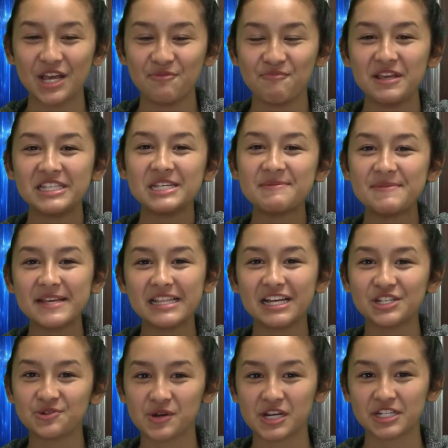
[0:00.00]
P T P
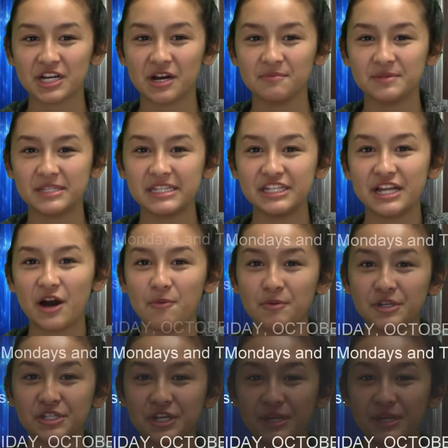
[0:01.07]
lunch workshops. Need help with your